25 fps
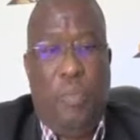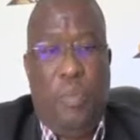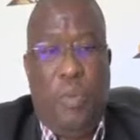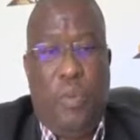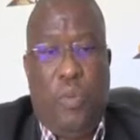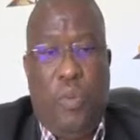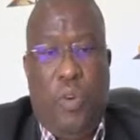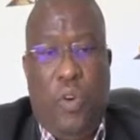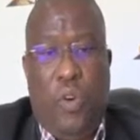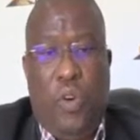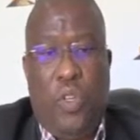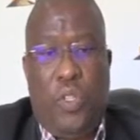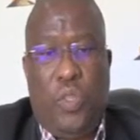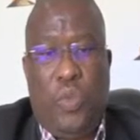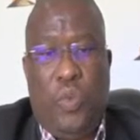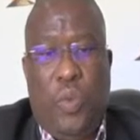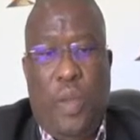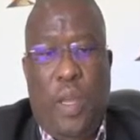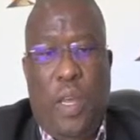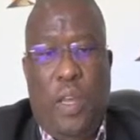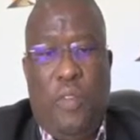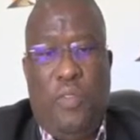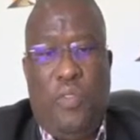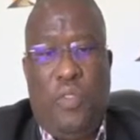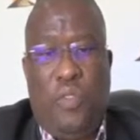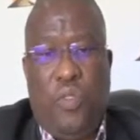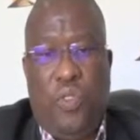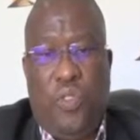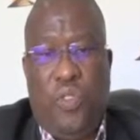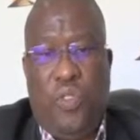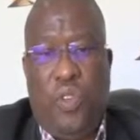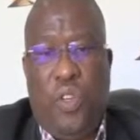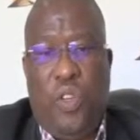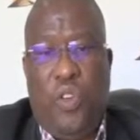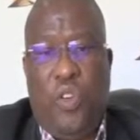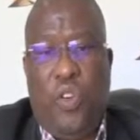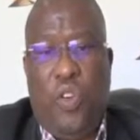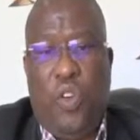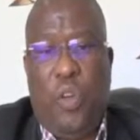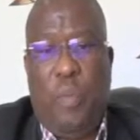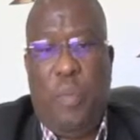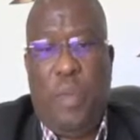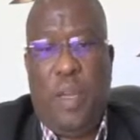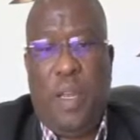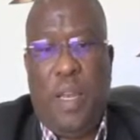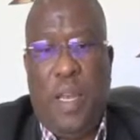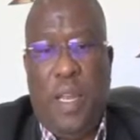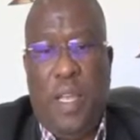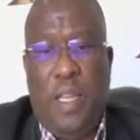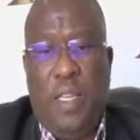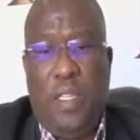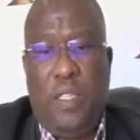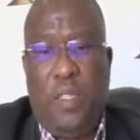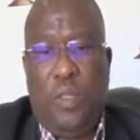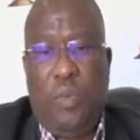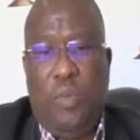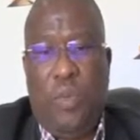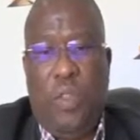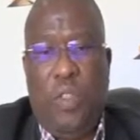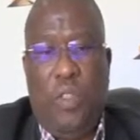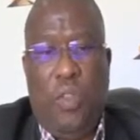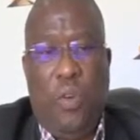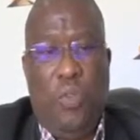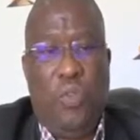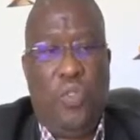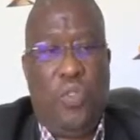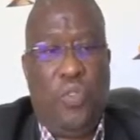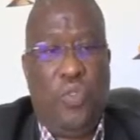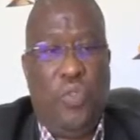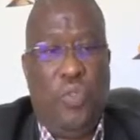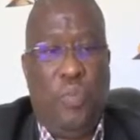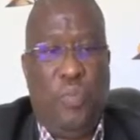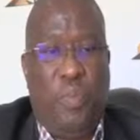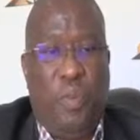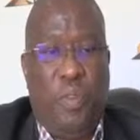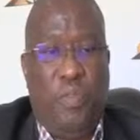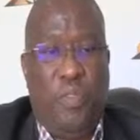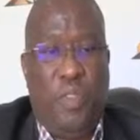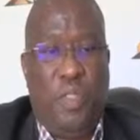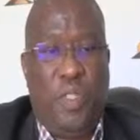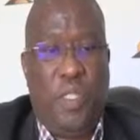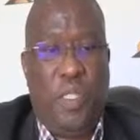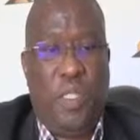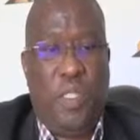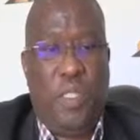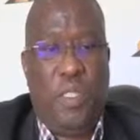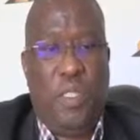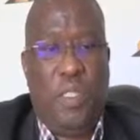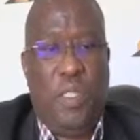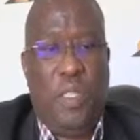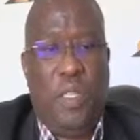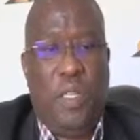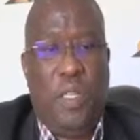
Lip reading: because we have socio-economic links with those two provinces.